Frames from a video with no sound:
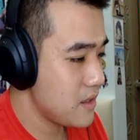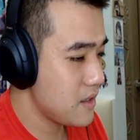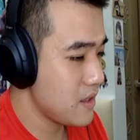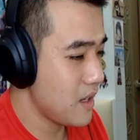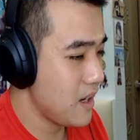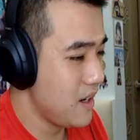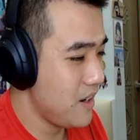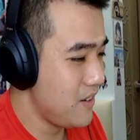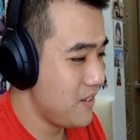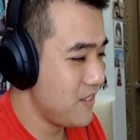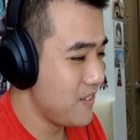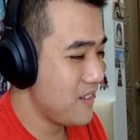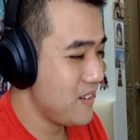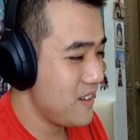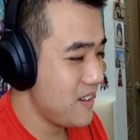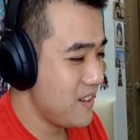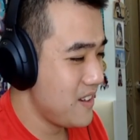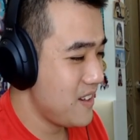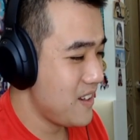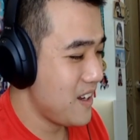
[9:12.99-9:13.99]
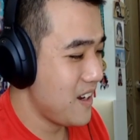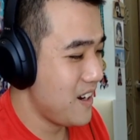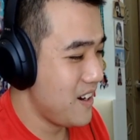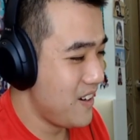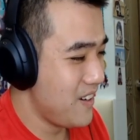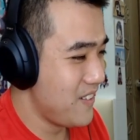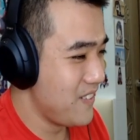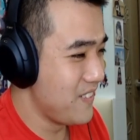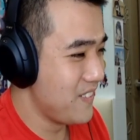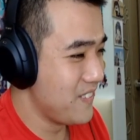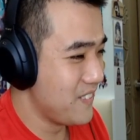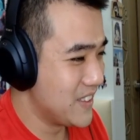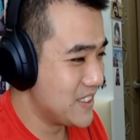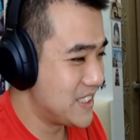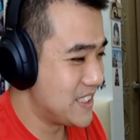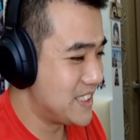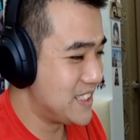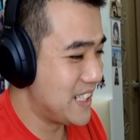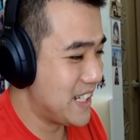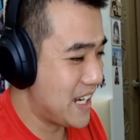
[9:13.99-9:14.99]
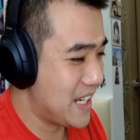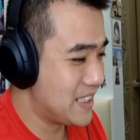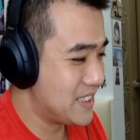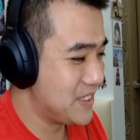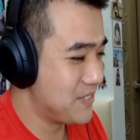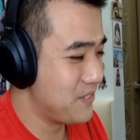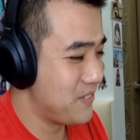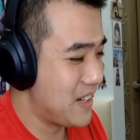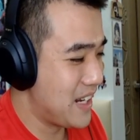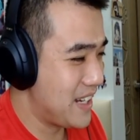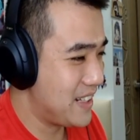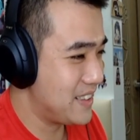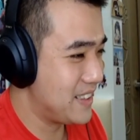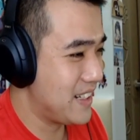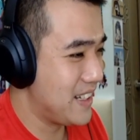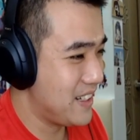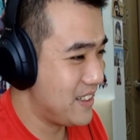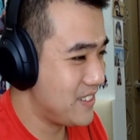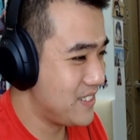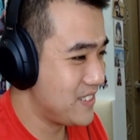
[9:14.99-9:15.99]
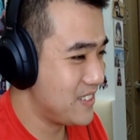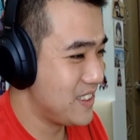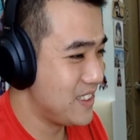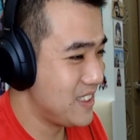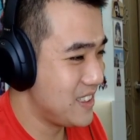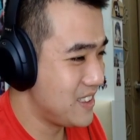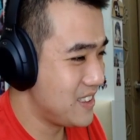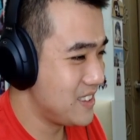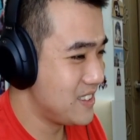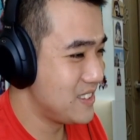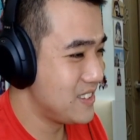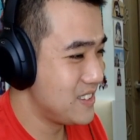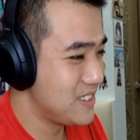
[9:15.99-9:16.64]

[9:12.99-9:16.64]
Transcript: Oh. Oh, what she has in plan now, huh?